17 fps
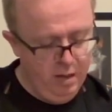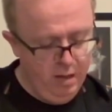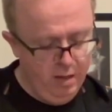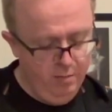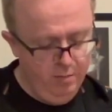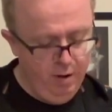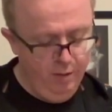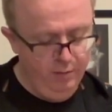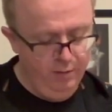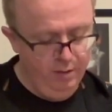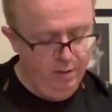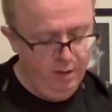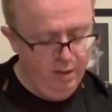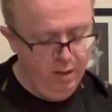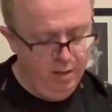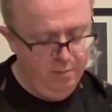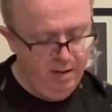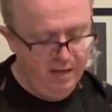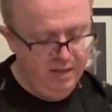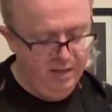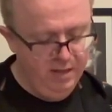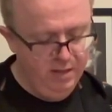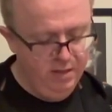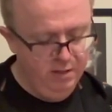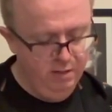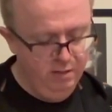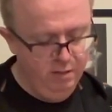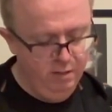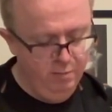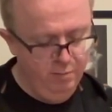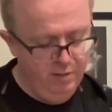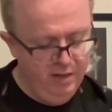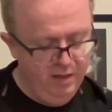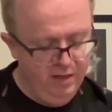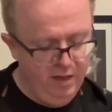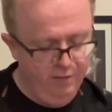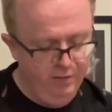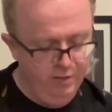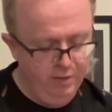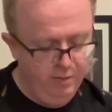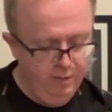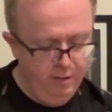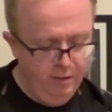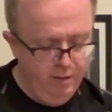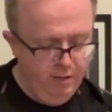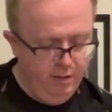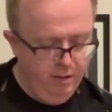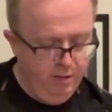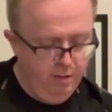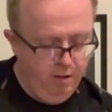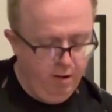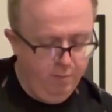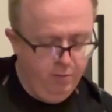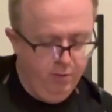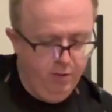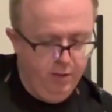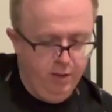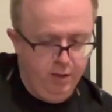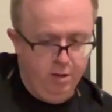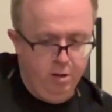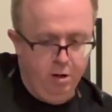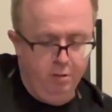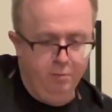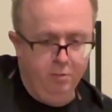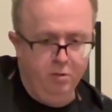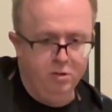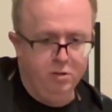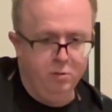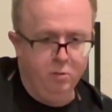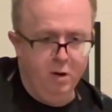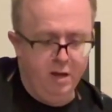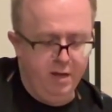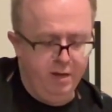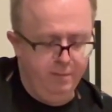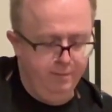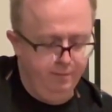knowing that the magnet is completely covered. I put the card box away.